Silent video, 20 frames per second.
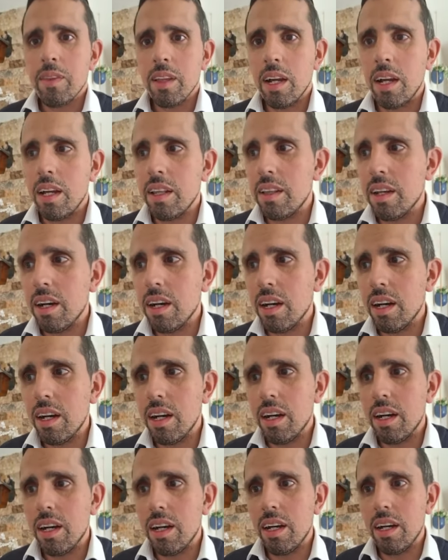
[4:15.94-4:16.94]
And
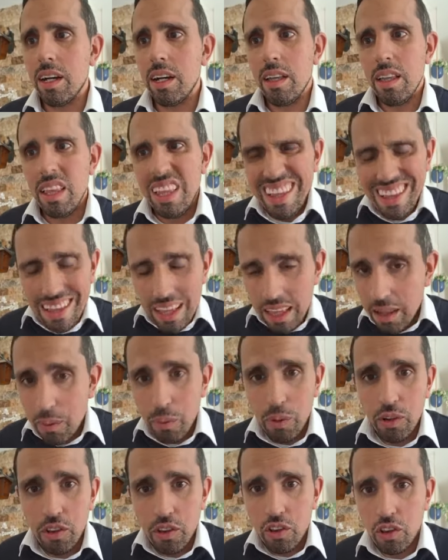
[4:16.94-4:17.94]
uh, he
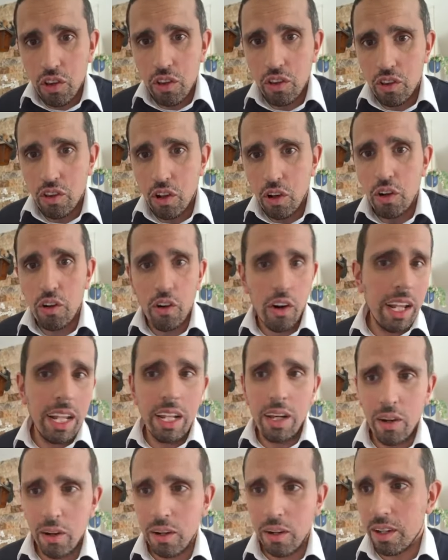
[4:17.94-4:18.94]
was so
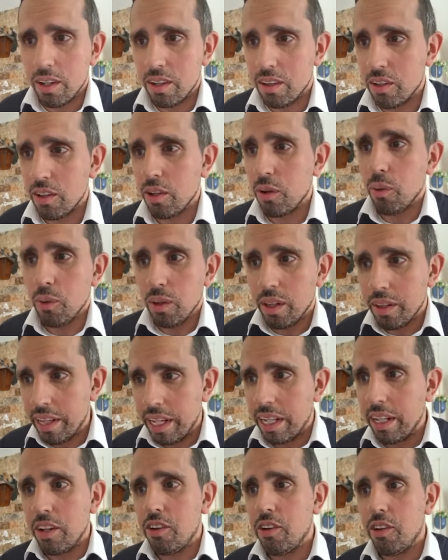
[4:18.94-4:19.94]
greatly honored, you know, all the
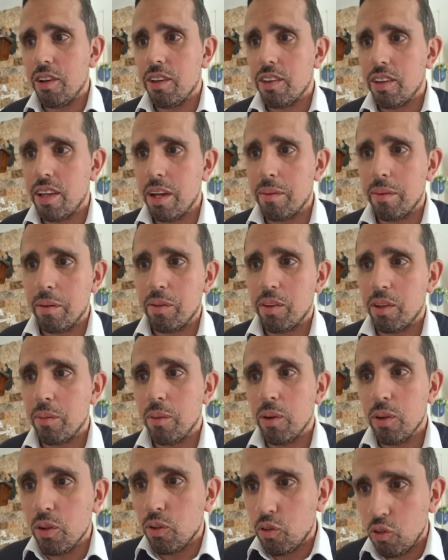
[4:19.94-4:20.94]
dignitaries came up to
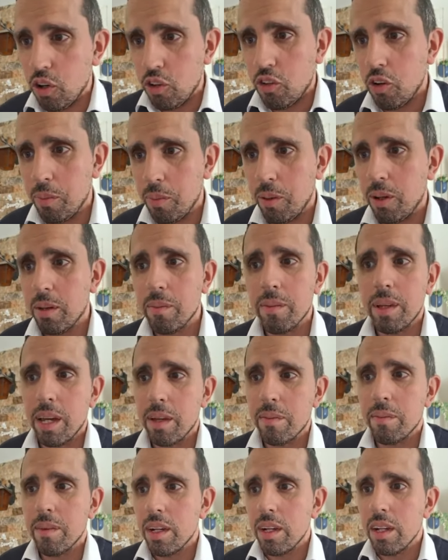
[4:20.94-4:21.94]
him, all the great rabbonim
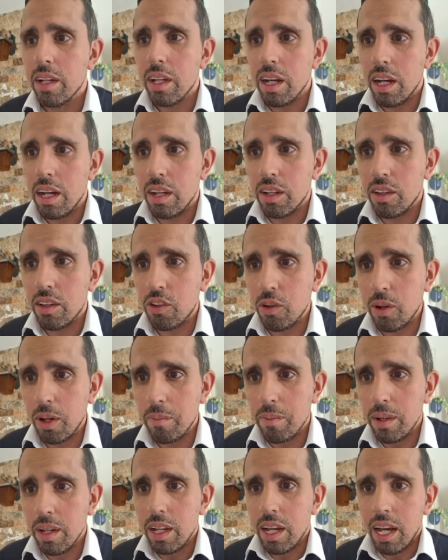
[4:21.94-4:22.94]
came uh, to
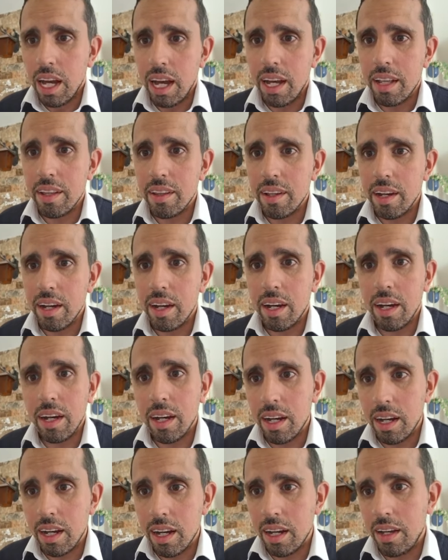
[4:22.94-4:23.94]
him and
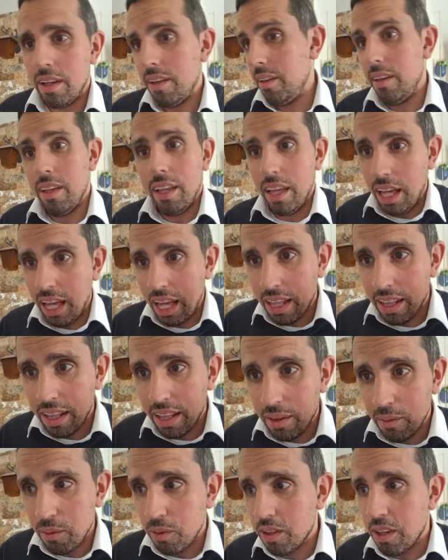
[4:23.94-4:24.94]
uh,
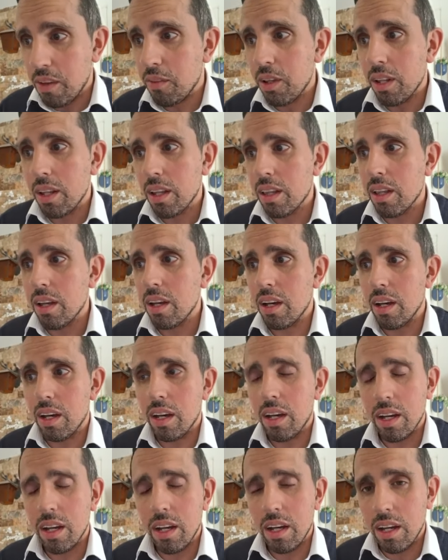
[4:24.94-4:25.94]
and was given
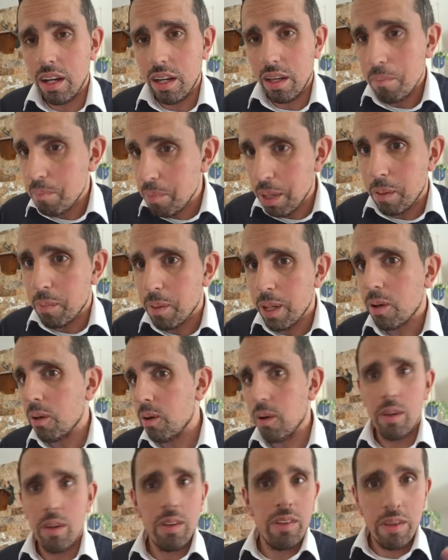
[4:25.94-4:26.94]
the big, big
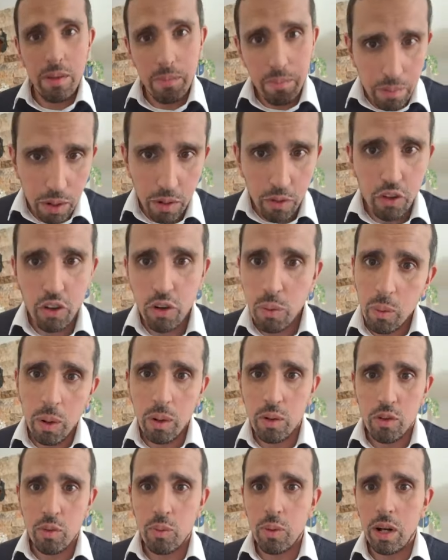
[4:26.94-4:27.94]
honors. He moved,
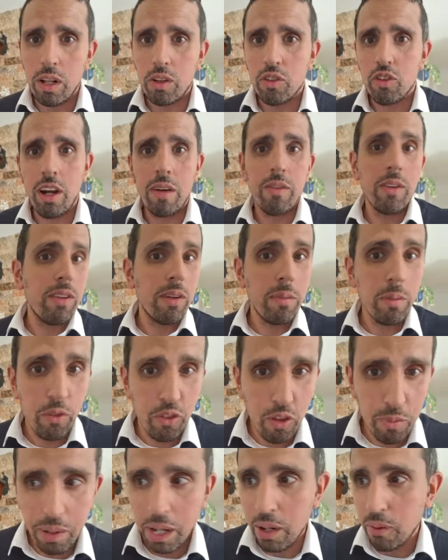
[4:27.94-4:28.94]
was well traveled. He
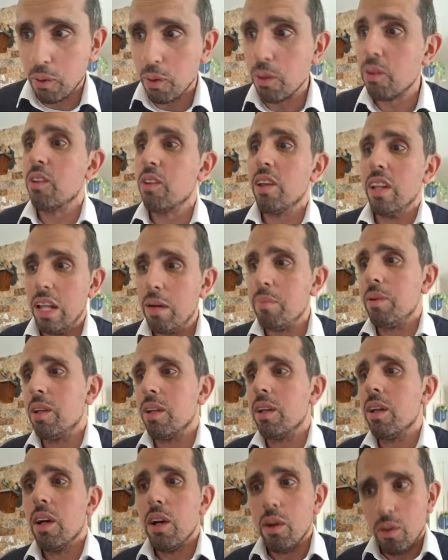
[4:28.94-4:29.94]
moved to Beirut,
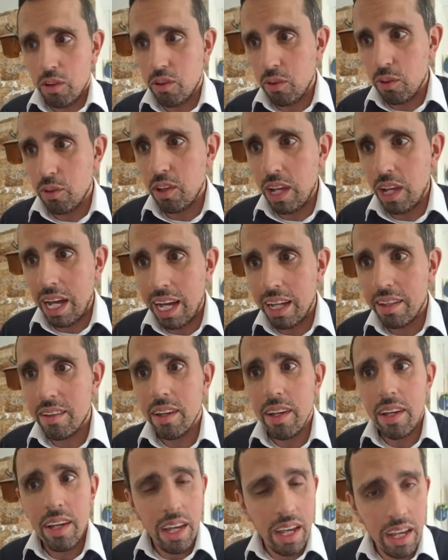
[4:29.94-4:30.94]
Lebanon, which also
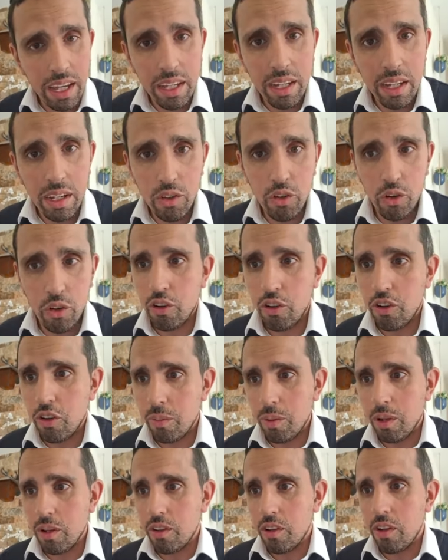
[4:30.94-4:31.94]
had a Jewish
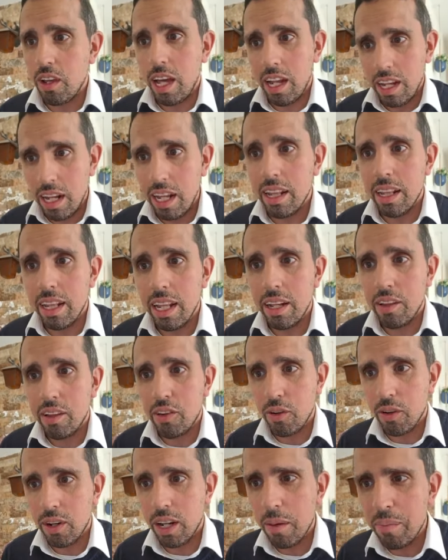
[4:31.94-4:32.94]
community. And later,
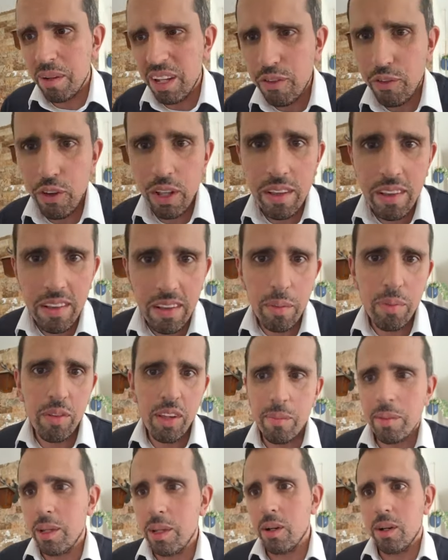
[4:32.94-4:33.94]
later on, I believe in
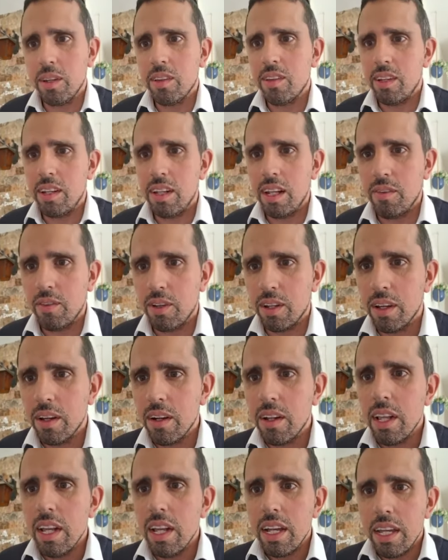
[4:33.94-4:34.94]
September 1911,
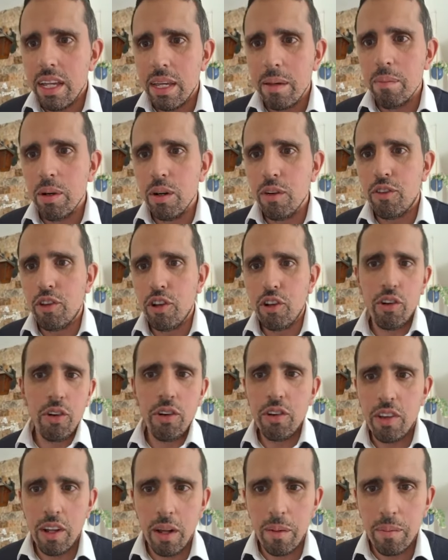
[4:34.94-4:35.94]
he moved to
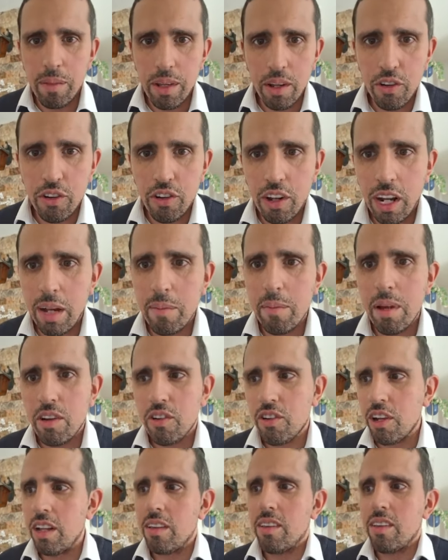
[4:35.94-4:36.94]
Jerusalem, Yerushalayim
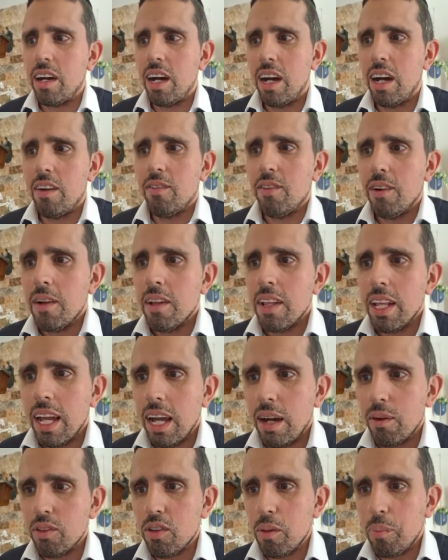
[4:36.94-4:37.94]
Shel Zahav,
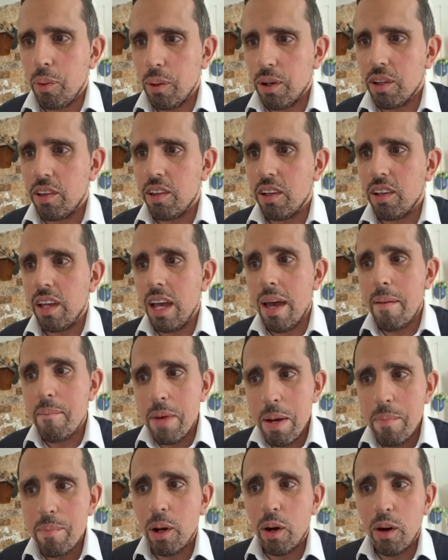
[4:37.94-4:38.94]
and was appointed a
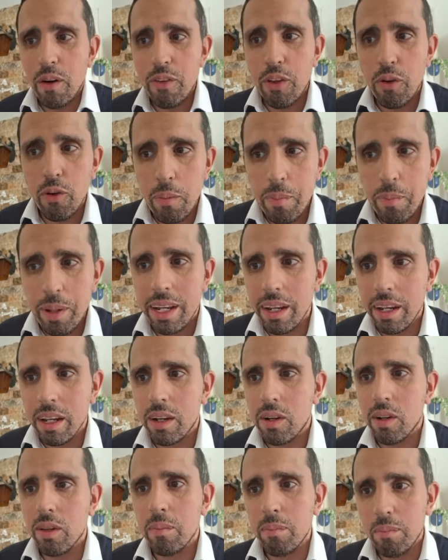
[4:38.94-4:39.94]
member of the
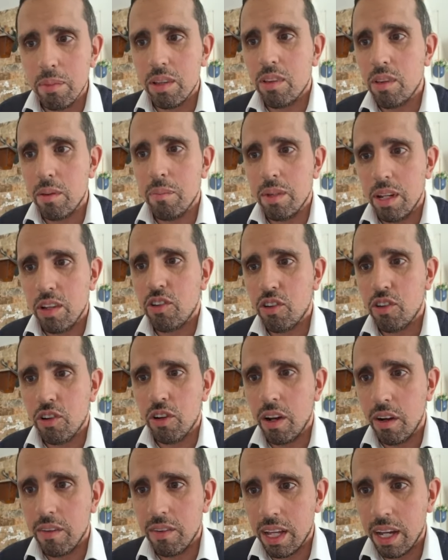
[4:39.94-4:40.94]
rabbinical
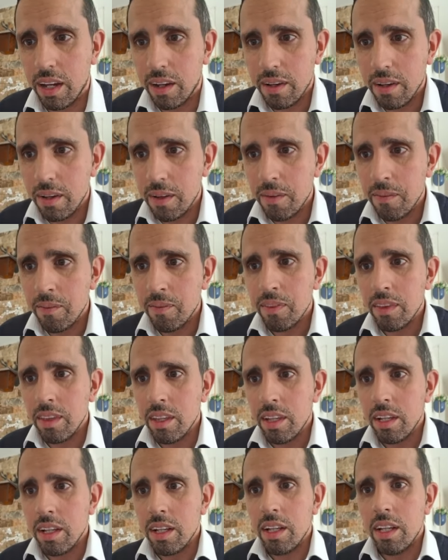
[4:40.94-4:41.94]
ministry over there.
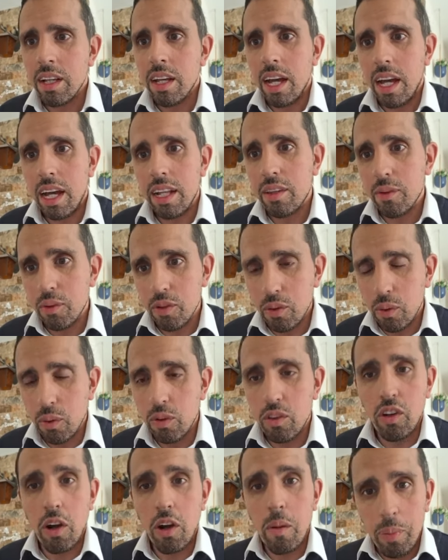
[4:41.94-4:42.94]
And he was
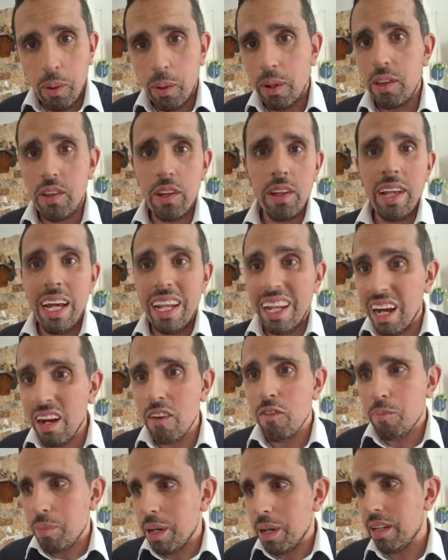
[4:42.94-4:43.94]
also appointed an
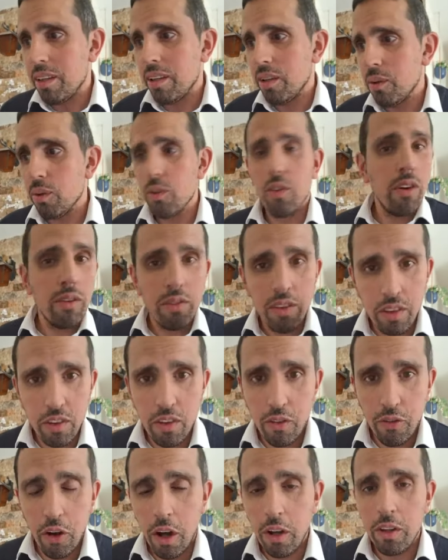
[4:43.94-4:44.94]
Av Din, also of the
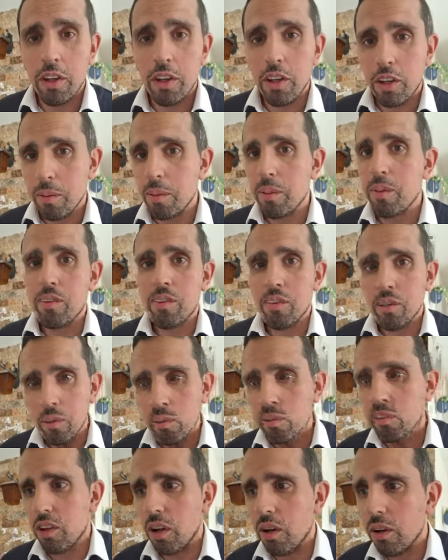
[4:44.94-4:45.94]
Sephardi community,
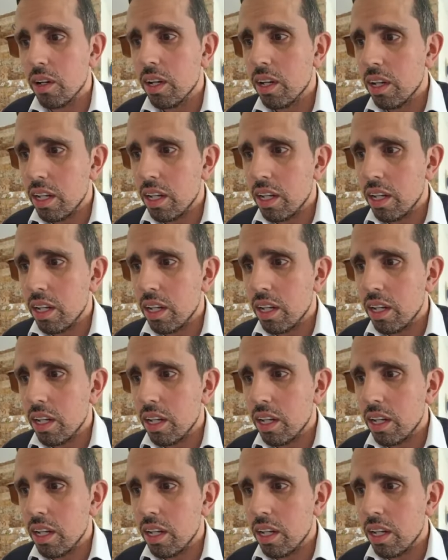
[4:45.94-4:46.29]
also